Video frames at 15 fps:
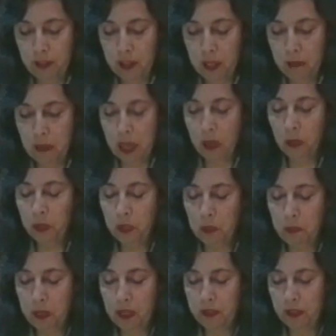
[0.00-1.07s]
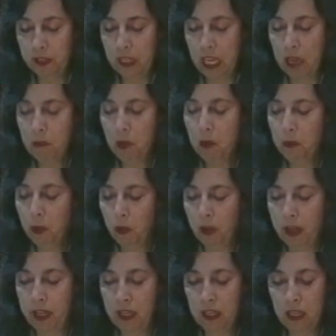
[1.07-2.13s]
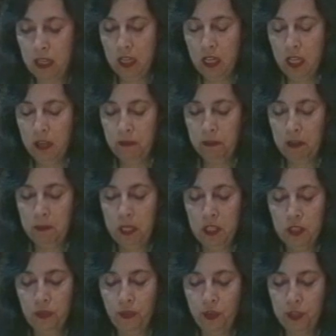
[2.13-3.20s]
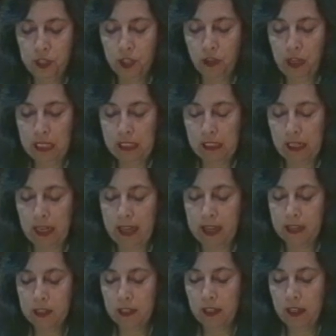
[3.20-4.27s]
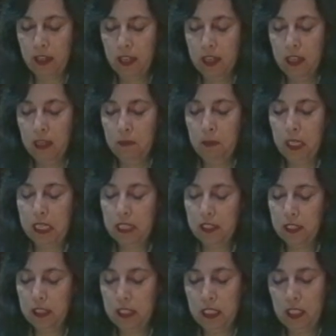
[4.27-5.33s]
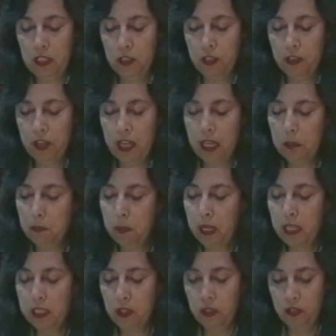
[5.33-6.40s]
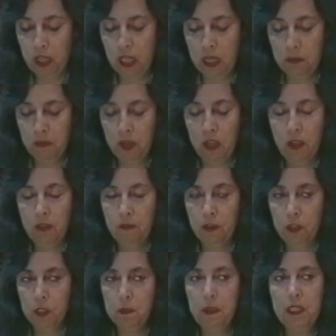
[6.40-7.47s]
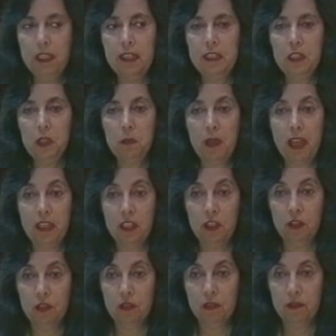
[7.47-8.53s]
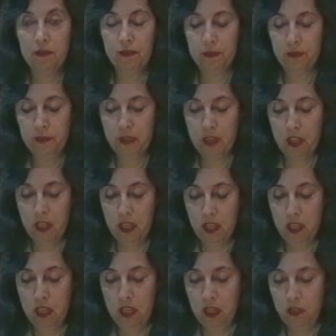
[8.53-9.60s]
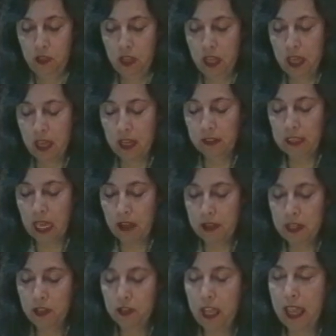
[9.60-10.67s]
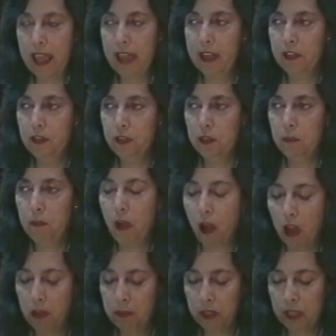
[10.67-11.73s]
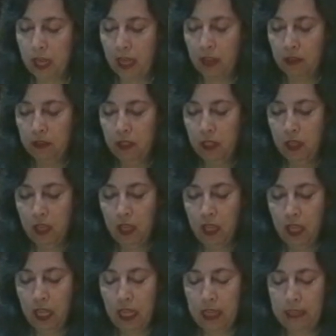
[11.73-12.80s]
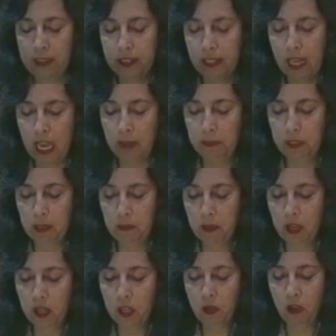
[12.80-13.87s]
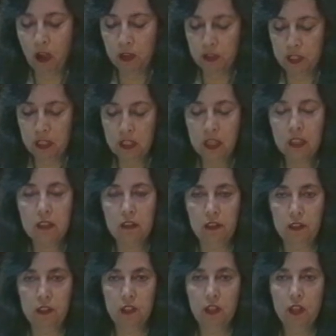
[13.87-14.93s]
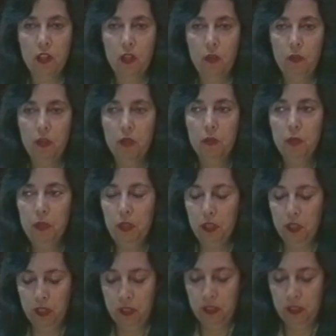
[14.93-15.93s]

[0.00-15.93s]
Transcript: my older brother came home crying from his first grade class because the teacher had punished him for speaking Spanish. She held out his hands, palms down, and slapped him across the knuckles with a ruler.